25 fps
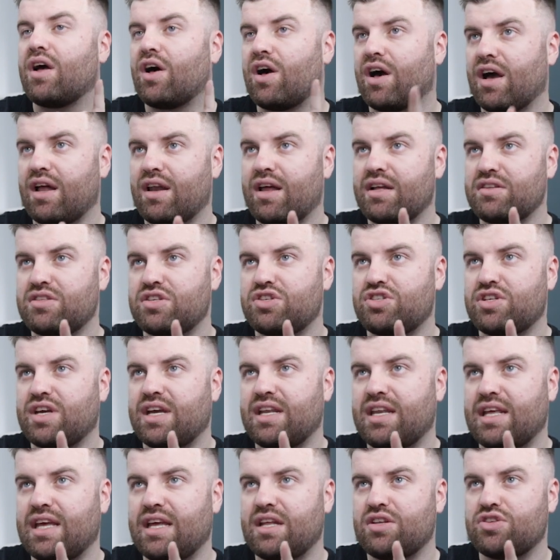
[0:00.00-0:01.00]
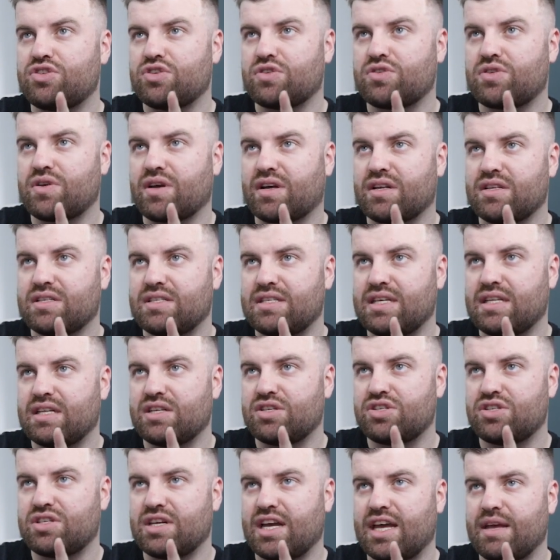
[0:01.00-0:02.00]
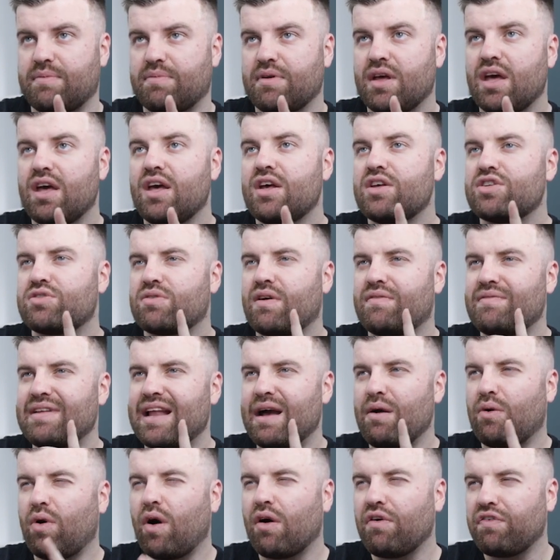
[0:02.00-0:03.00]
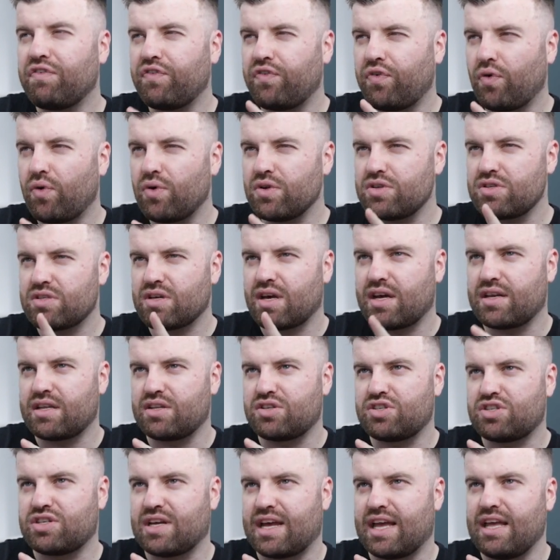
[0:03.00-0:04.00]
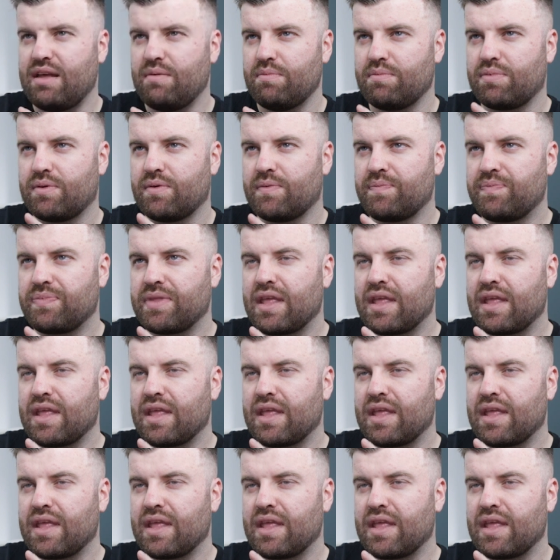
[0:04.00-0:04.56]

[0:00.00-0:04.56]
I like to shade it in just so I can see this shape. So I've now got a four-sided shape